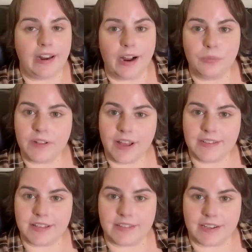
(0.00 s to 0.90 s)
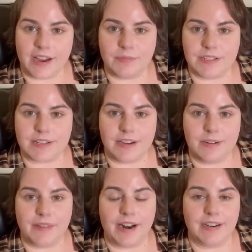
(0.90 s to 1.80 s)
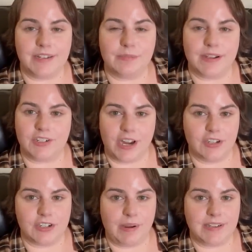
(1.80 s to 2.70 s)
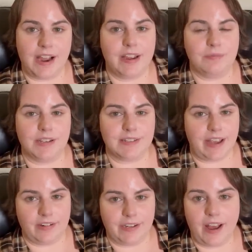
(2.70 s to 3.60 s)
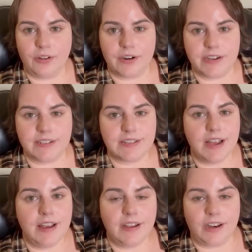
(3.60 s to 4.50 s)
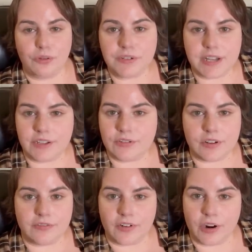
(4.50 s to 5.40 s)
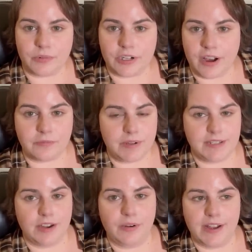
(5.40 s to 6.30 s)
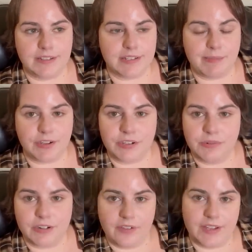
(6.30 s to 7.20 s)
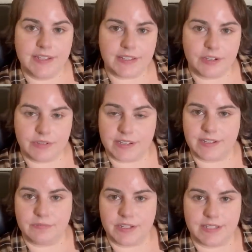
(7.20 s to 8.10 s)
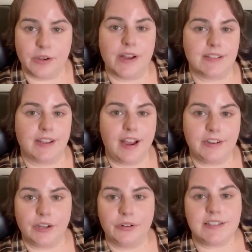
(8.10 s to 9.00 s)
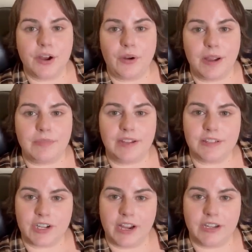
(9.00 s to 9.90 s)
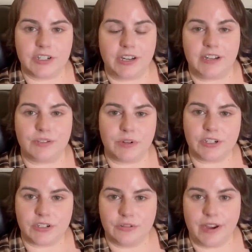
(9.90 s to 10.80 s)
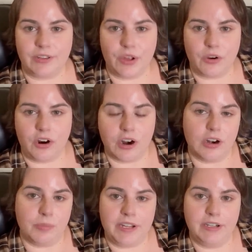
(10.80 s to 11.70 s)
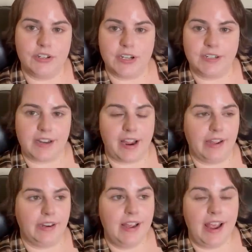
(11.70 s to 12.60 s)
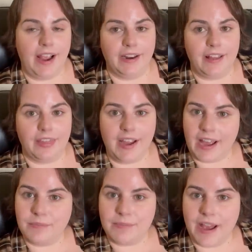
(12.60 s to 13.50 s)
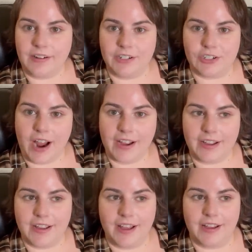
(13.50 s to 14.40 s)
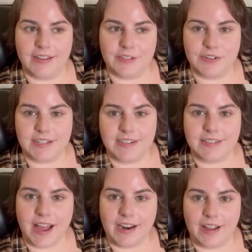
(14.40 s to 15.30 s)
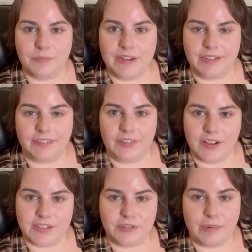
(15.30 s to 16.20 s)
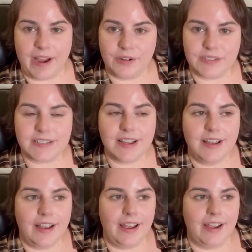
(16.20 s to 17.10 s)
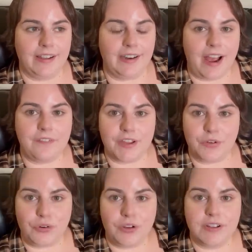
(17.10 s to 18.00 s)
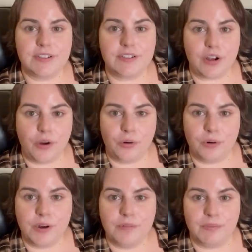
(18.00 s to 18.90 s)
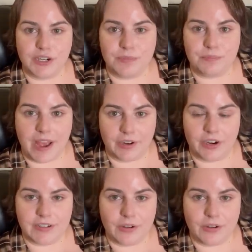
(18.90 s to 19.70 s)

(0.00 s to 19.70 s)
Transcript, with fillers: And I realized that the time has come that I need to make a change to my diet because counting calories can only take you so far when you have PCOS, especially when you have insulin resistant PCOS like I do. So I made the change and I switched to a low carb ketogenic diet and that got me back on track. Uh, as soon as I did that, I immediately lost two pounds and I feel so much better.